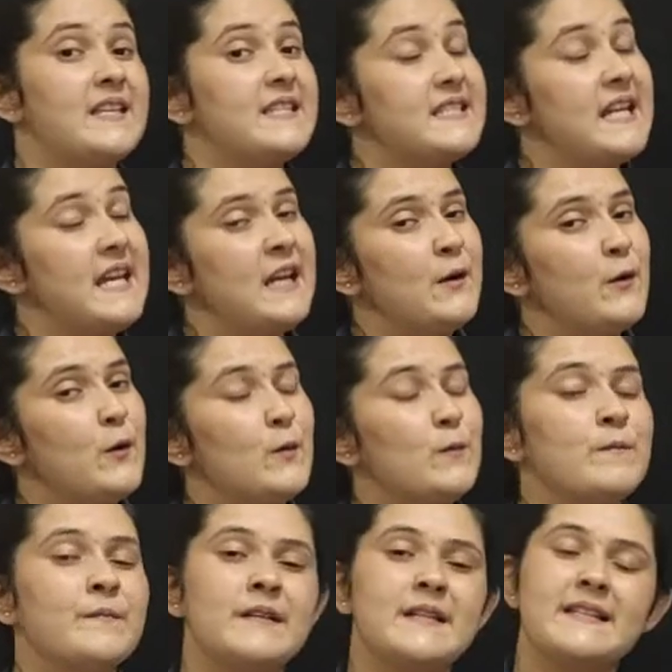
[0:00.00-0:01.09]
Stay
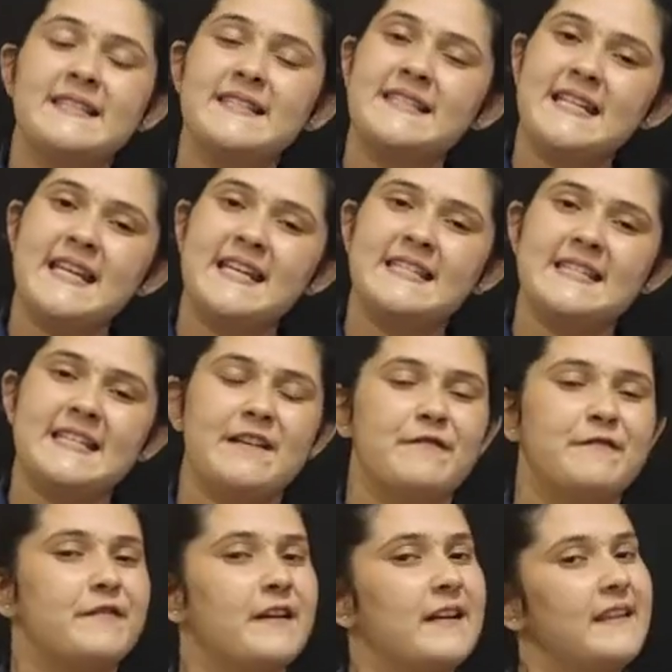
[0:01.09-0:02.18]
home, stay
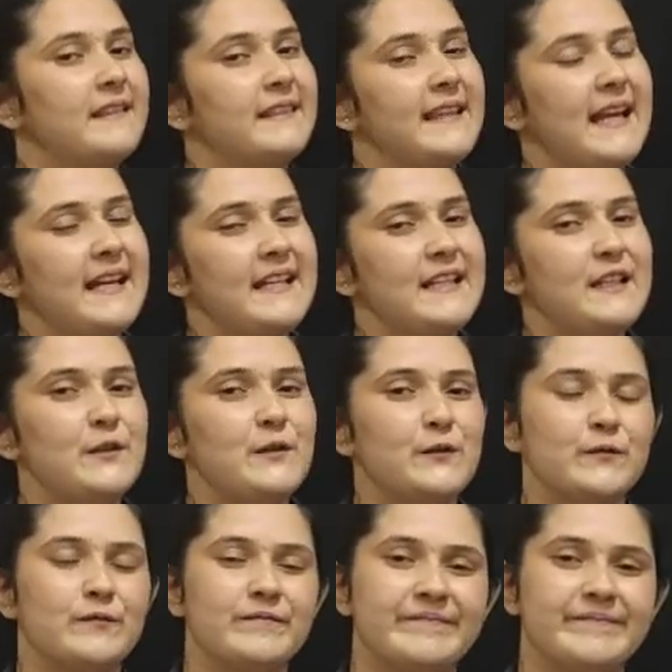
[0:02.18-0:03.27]
safe. Thank you.